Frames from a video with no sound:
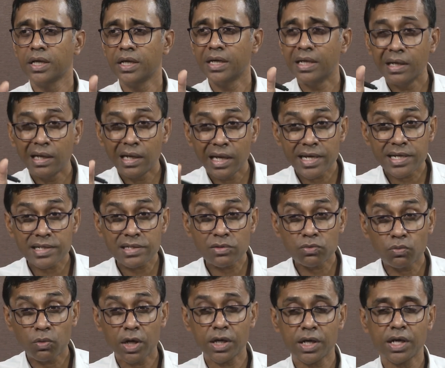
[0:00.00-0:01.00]
less
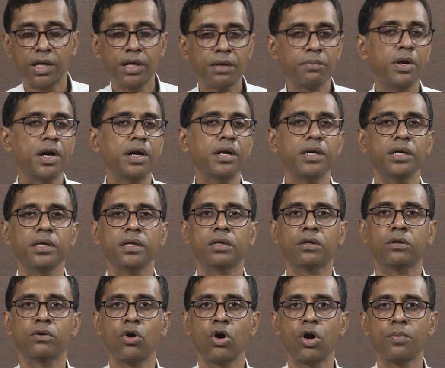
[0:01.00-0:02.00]
water demanding
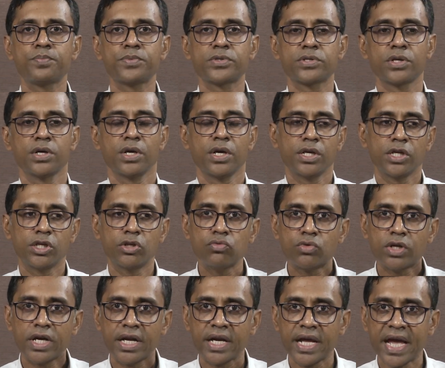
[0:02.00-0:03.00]
crops, you can